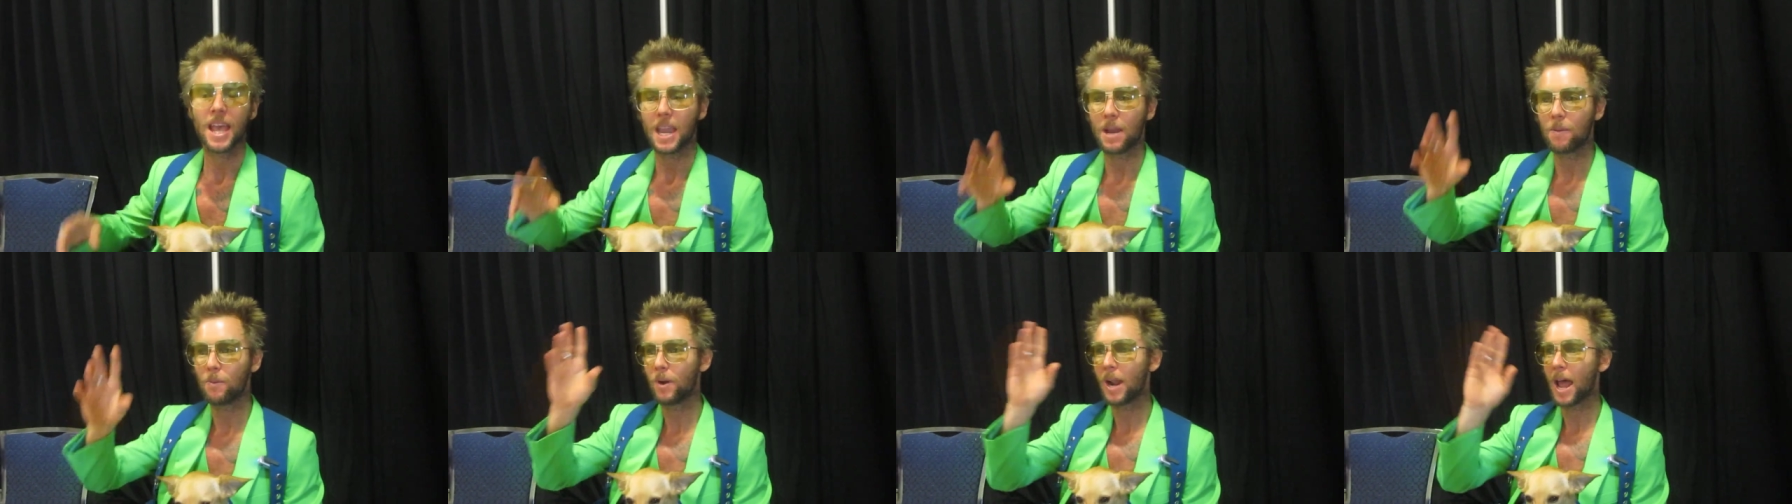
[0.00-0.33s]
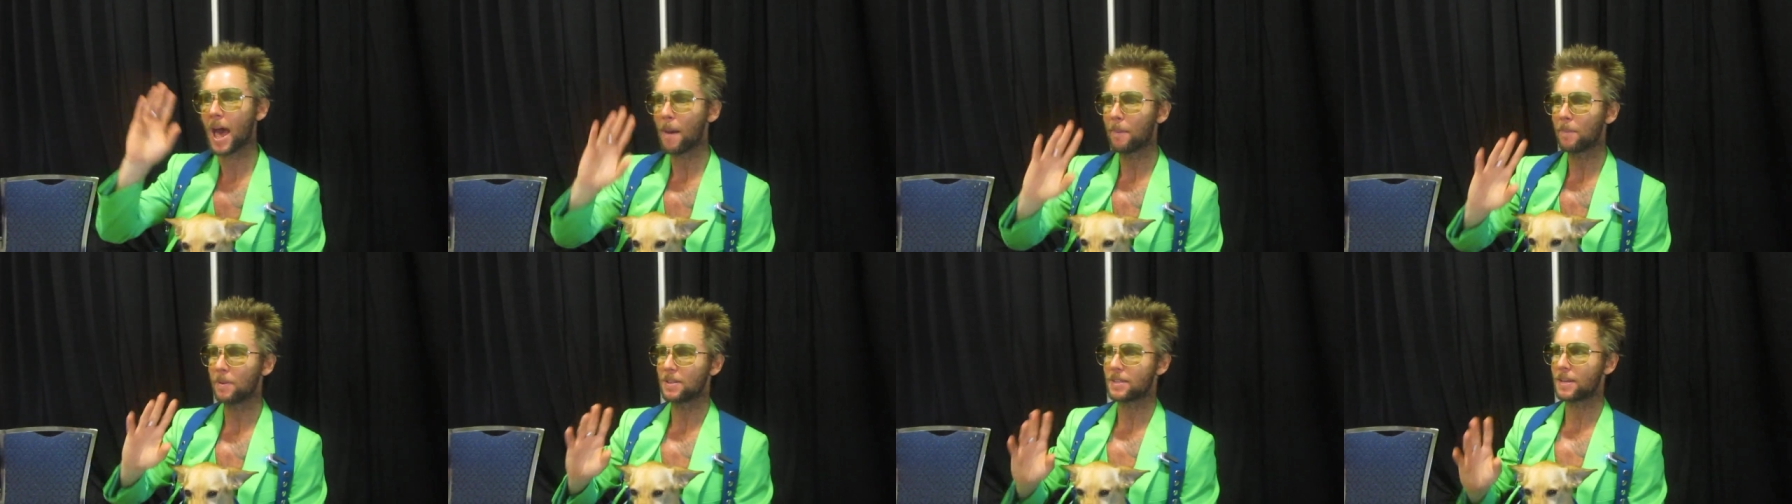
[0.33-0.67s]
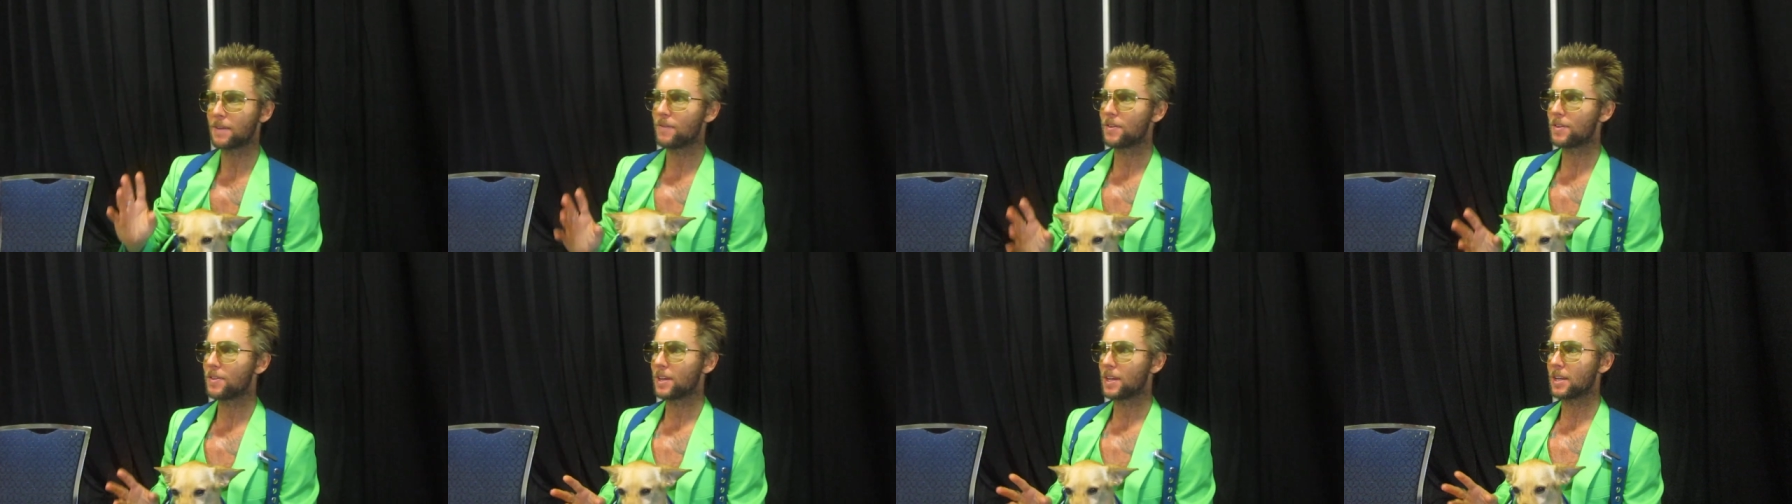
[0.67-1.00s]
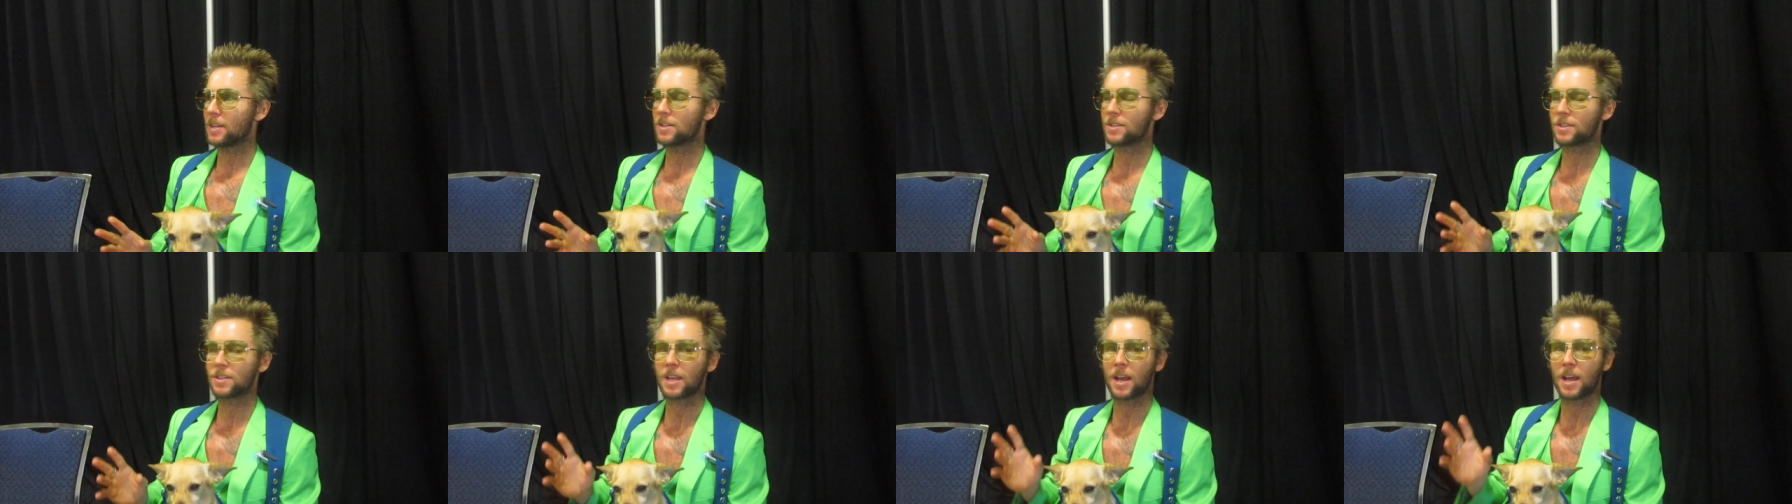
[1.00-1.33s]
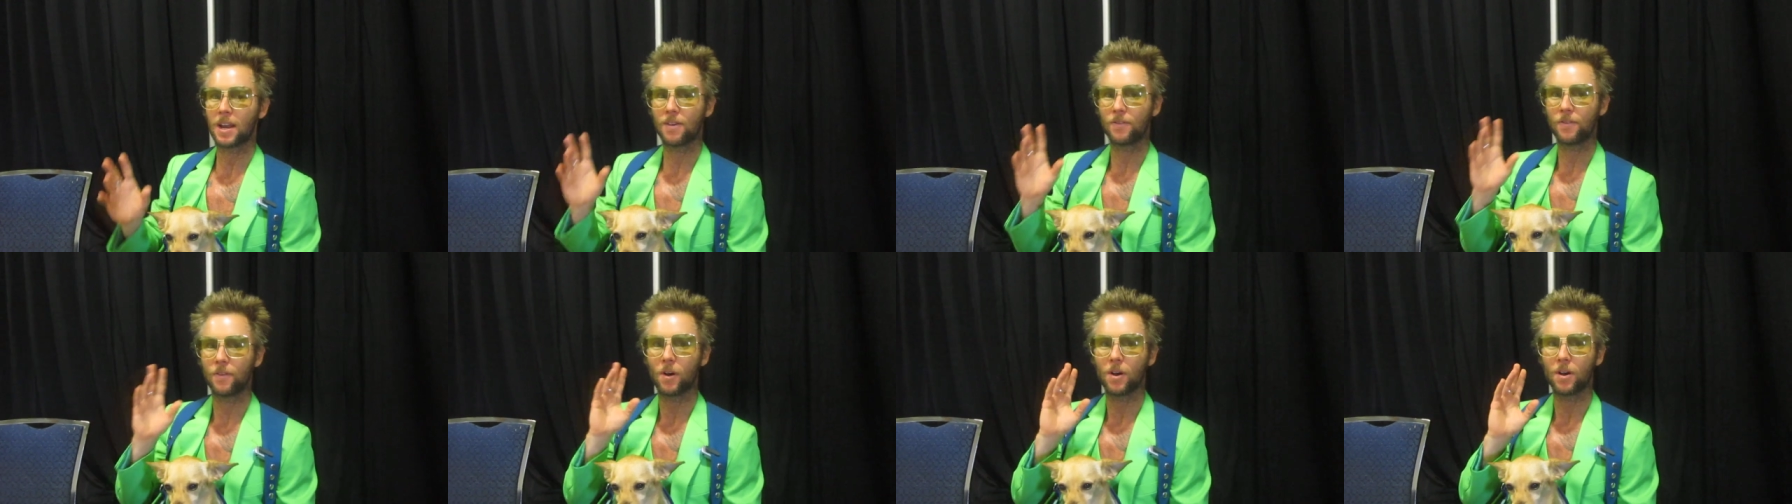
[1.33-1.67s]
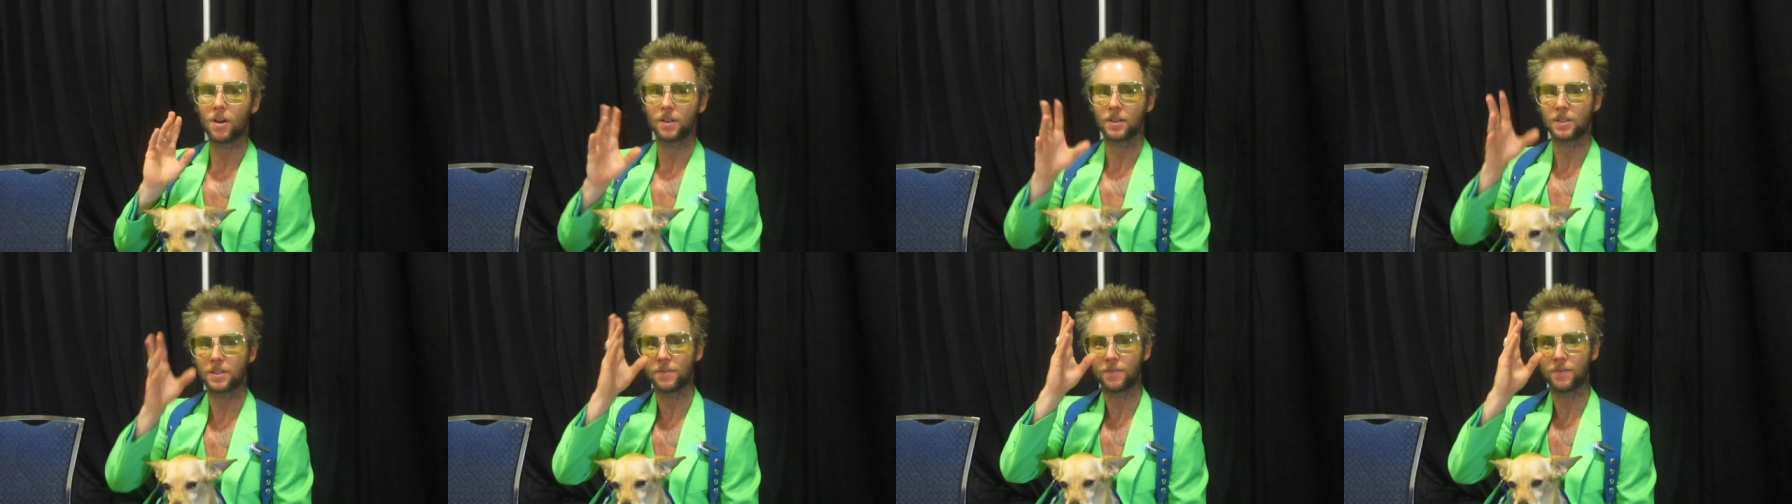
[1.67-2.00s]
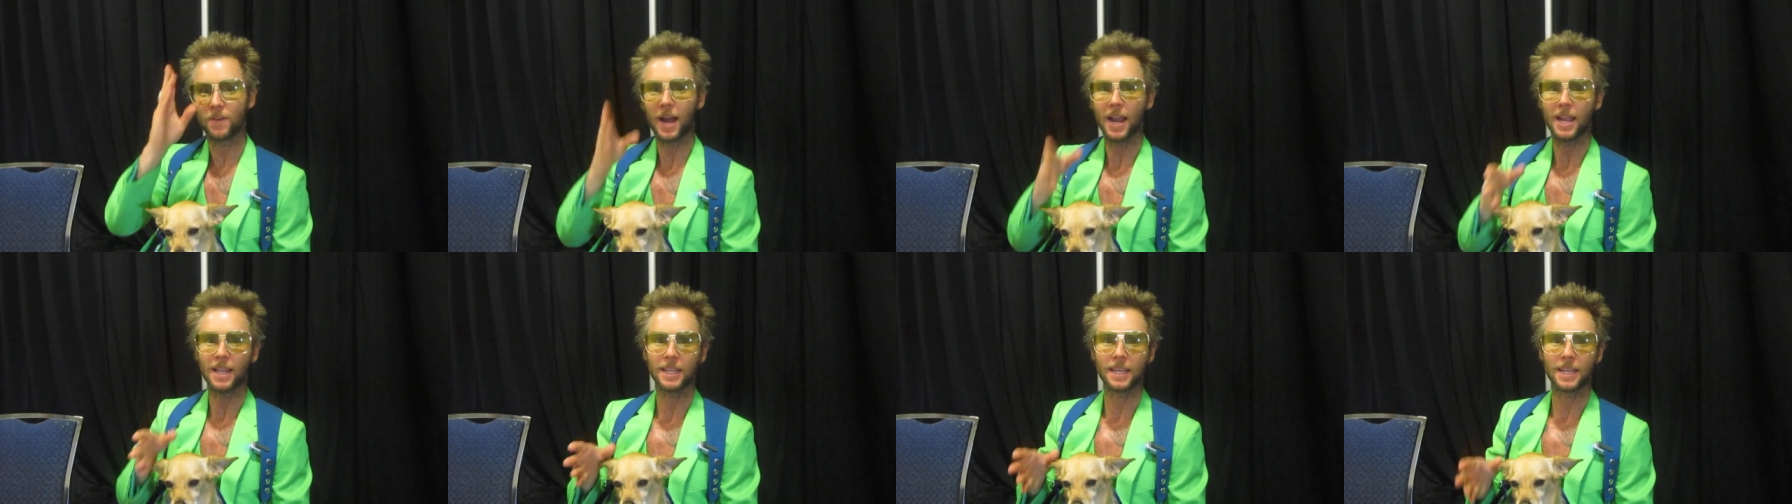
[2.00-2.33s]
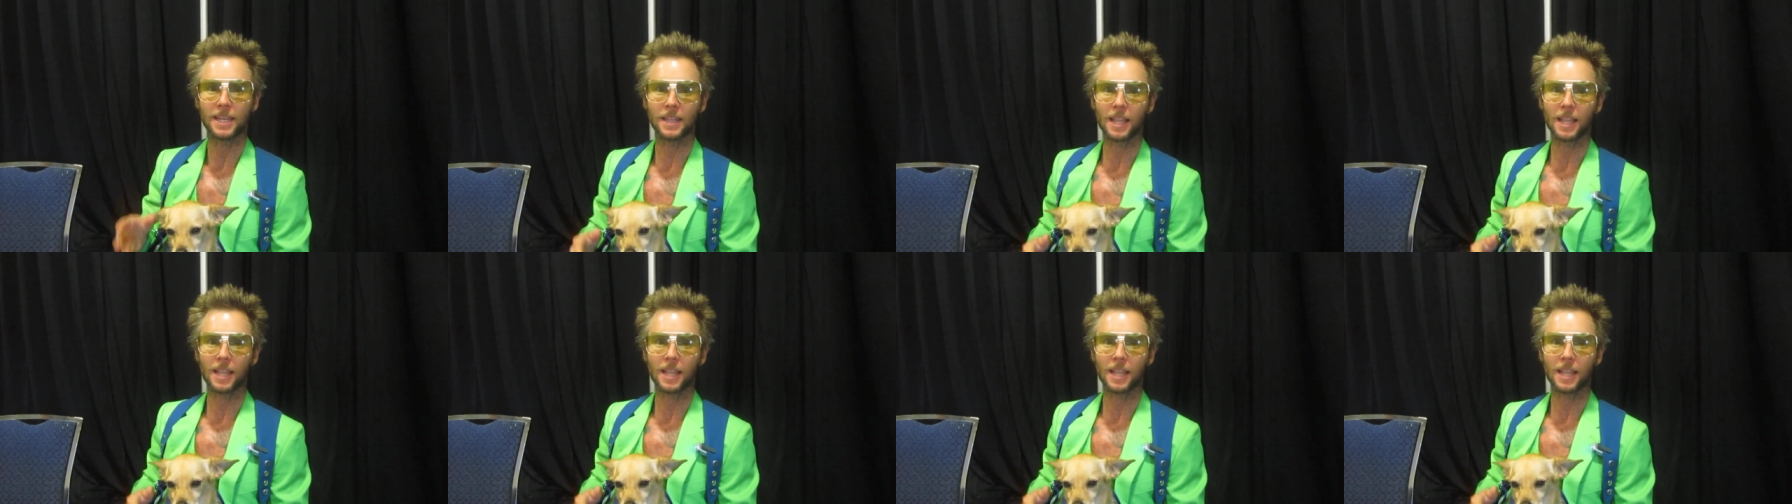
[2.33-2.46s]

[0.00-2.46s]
And what happens, everything just kind of divinely